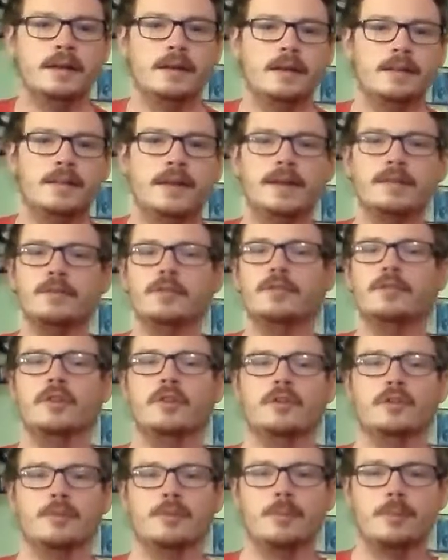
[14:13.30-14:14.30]
Then there's the
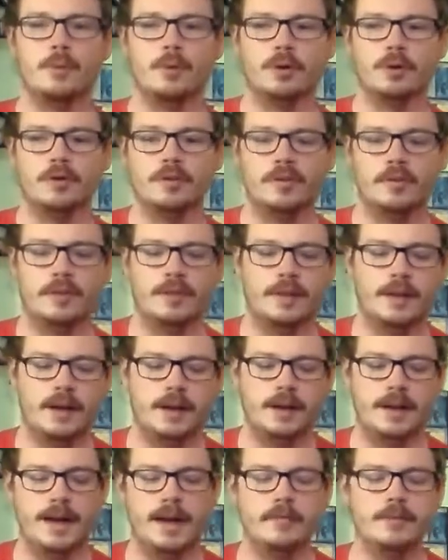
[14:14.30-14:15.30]
other reports
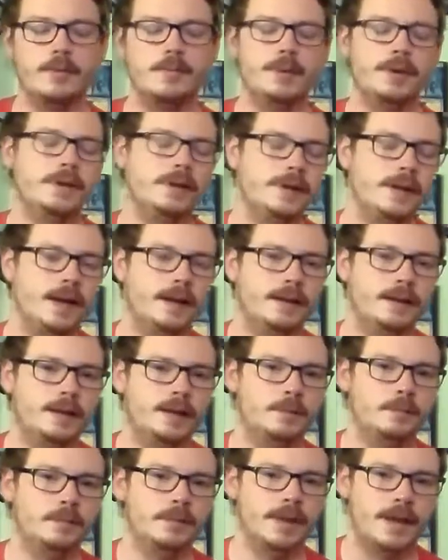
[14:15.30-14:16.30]
that everybody not
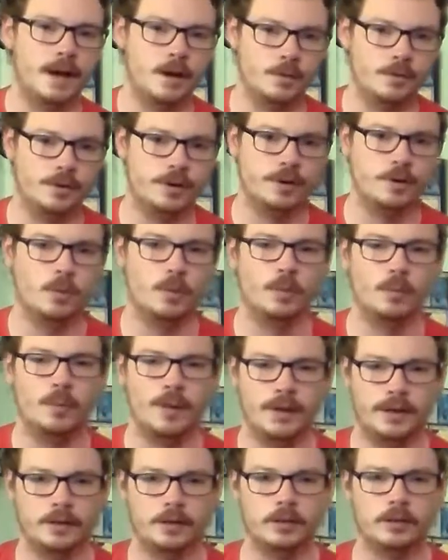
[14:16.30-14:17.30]
named Lauri or
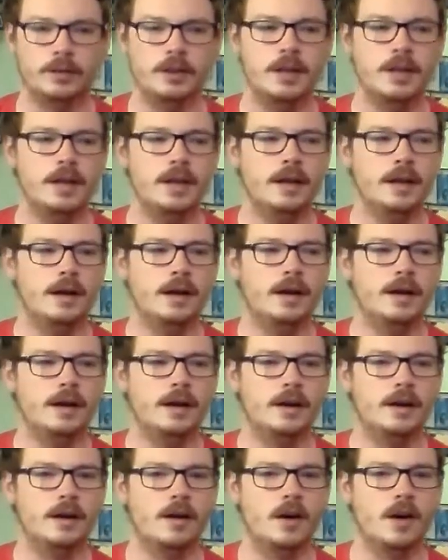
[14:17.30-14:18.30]
Wendell
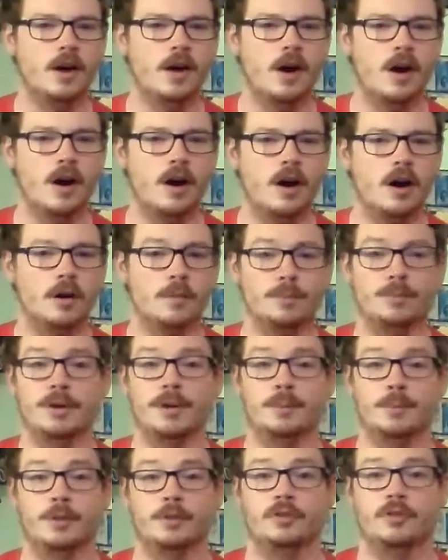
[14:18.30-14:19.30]
are
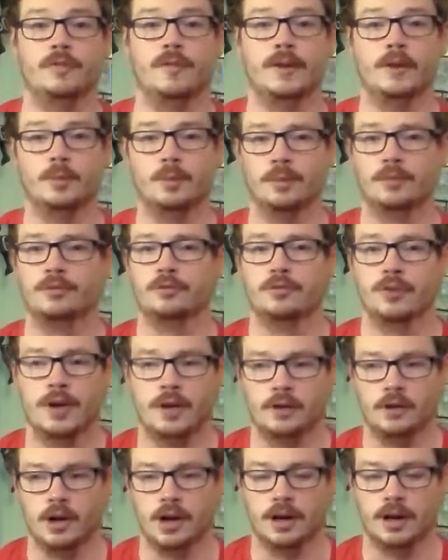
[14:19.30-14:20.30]
pretty much available in
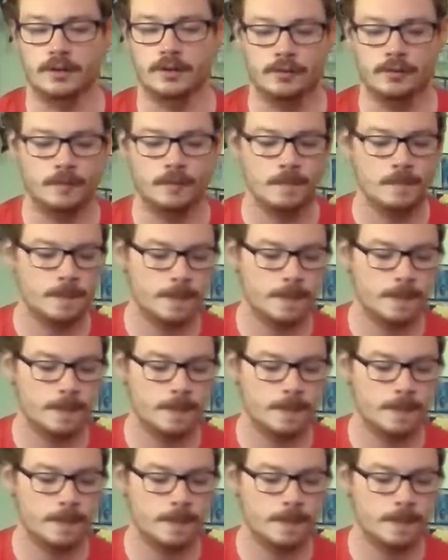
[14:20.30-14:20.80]
trade talks.